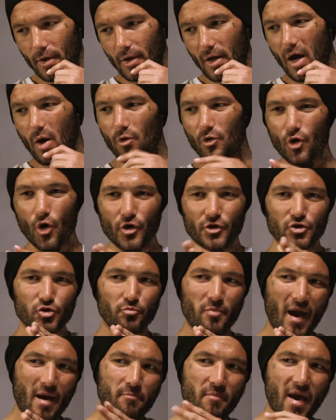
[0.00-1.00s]
I would go into
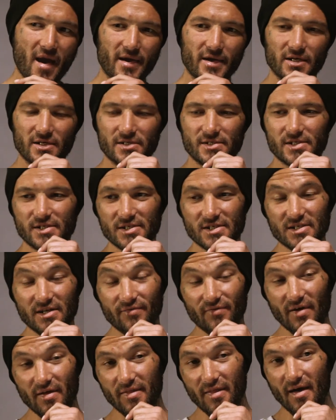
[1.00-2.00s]
backpackers and stuff
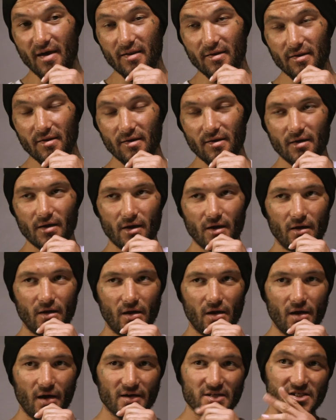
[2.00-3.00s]
like that.
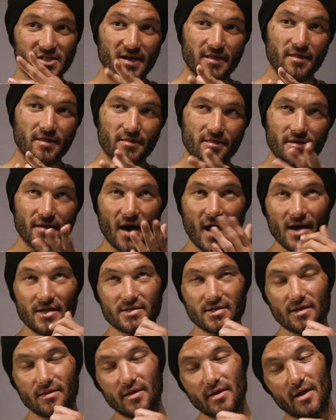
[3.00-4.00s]
I'd stay there the night,
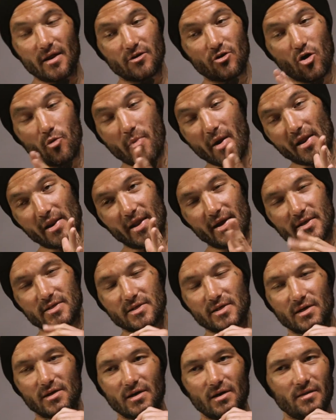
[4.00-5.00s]
and then I'd go back
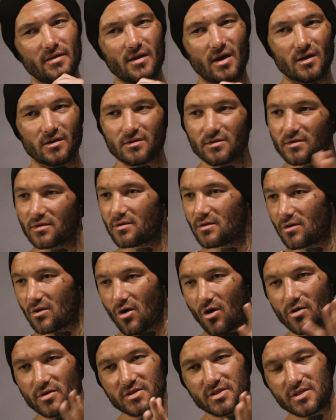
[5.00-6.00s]
later, and then I'd go
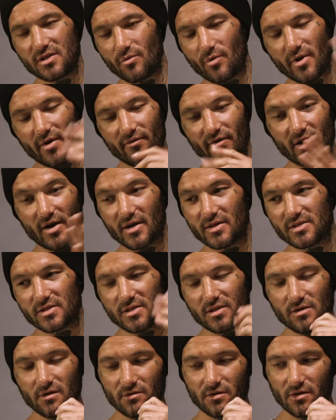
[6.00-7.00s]
and steal whatever I could
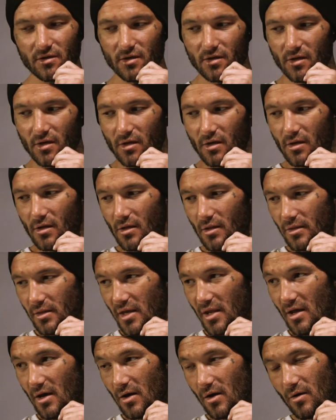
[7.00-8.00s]
steal. Then
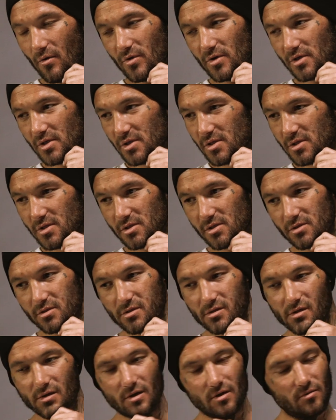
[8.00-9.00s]
I was
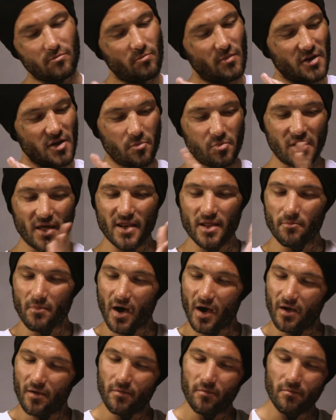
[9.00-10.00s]
manipulating my